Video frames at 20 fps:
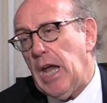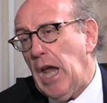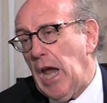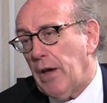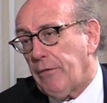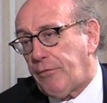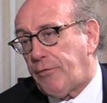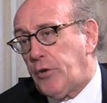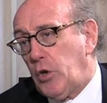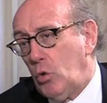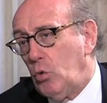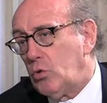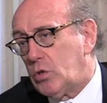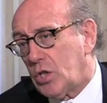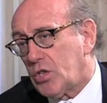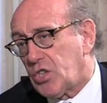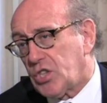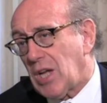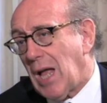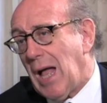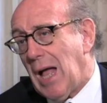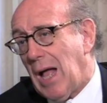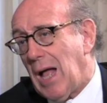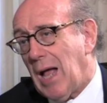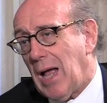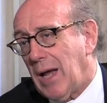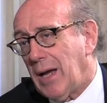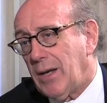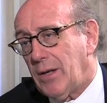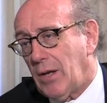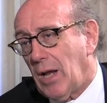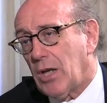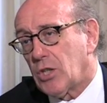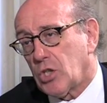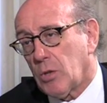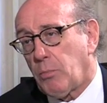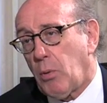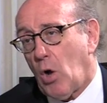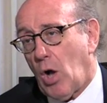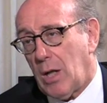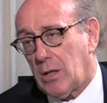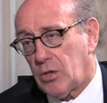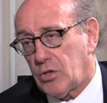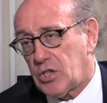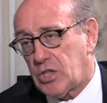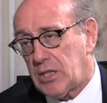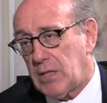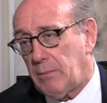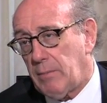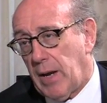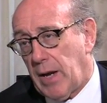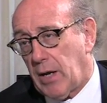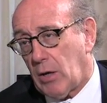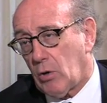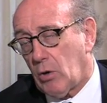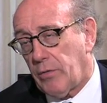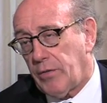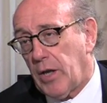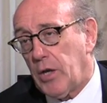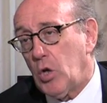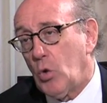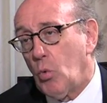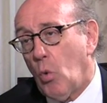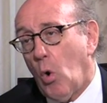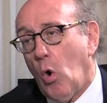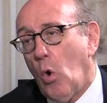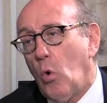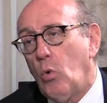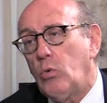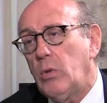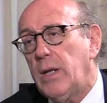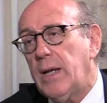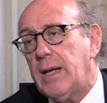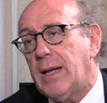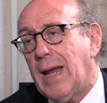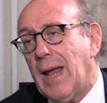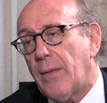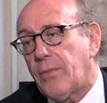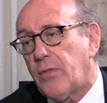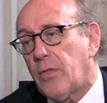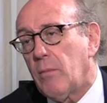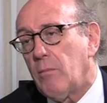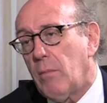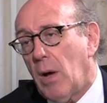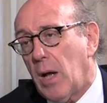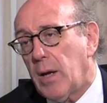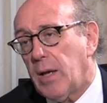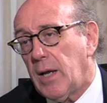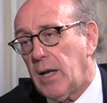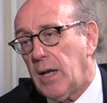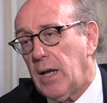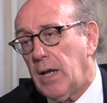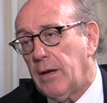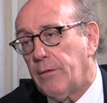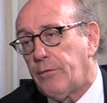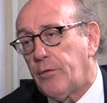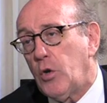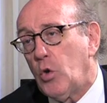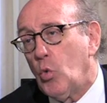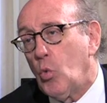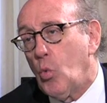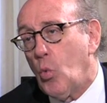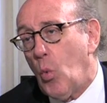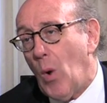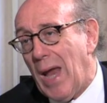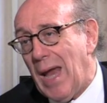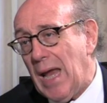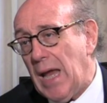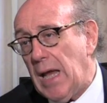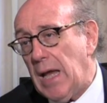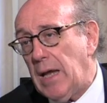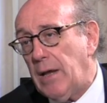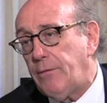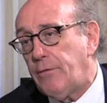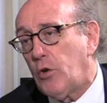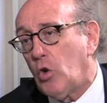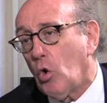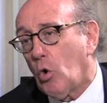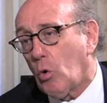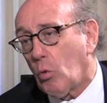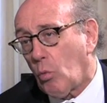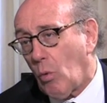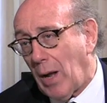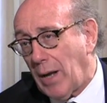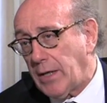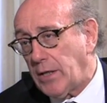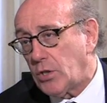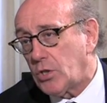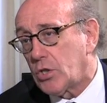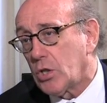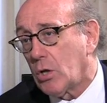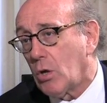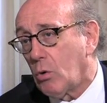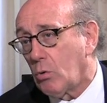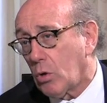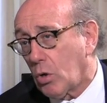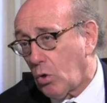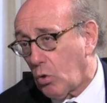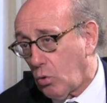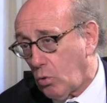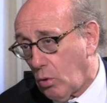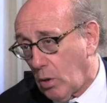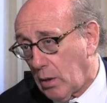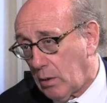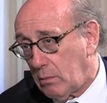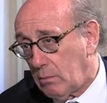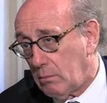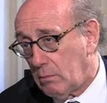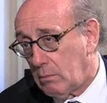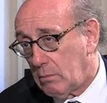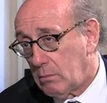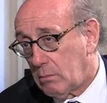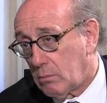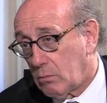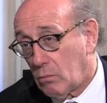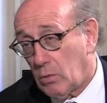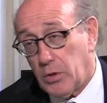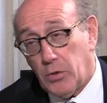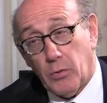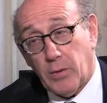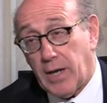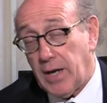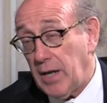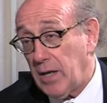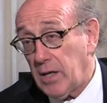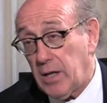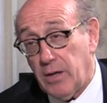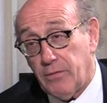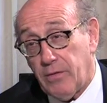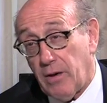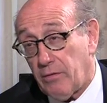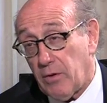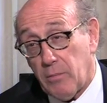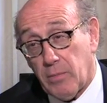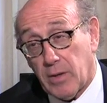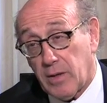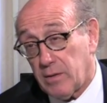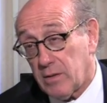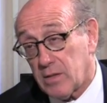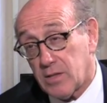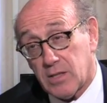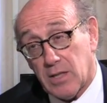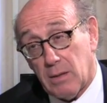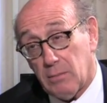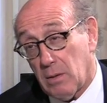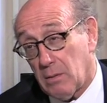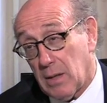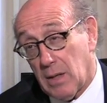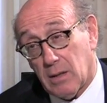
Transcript: if you decide as a policymaker that you only get the money if you waive your right to go to court, well, you can't give everybody the same